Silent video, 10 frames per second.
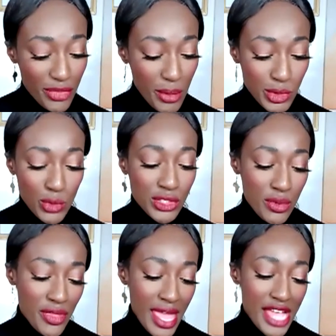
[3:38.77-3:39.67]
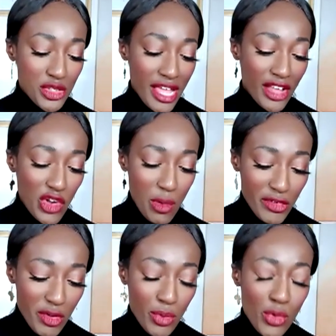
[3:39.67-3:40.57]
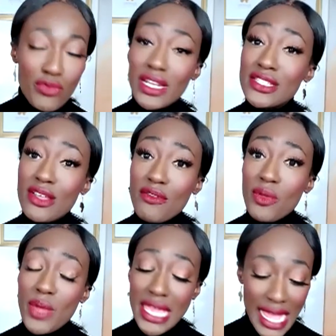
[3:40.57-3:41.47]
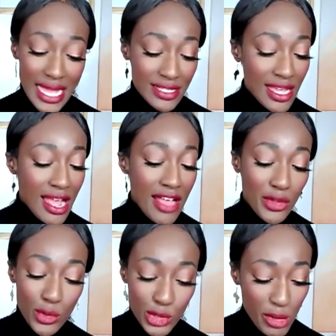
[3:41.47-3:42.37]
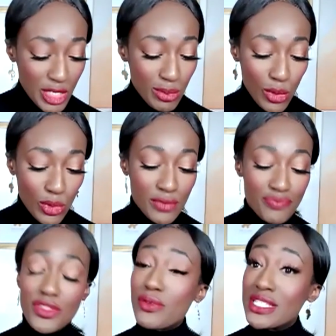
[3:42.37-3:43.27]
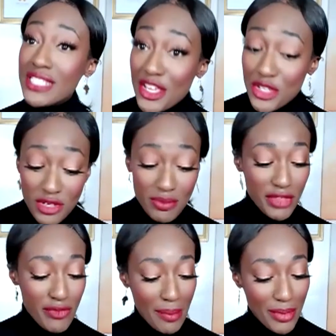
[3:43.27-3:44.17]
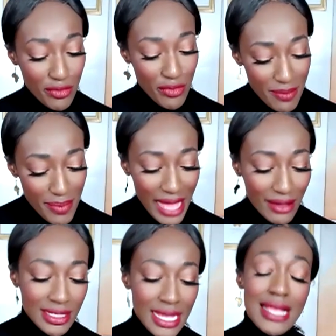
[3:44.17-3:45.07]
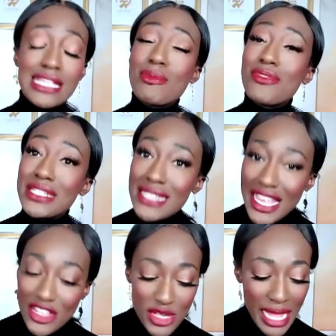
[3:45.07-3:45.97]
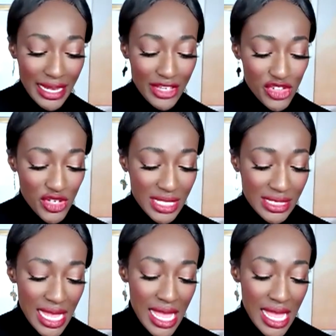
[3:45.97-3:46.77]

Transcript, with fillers: There was also the Asian Economic Report released over the weekend that also explored the recession, but the rapid rebound, some of the debt challenges.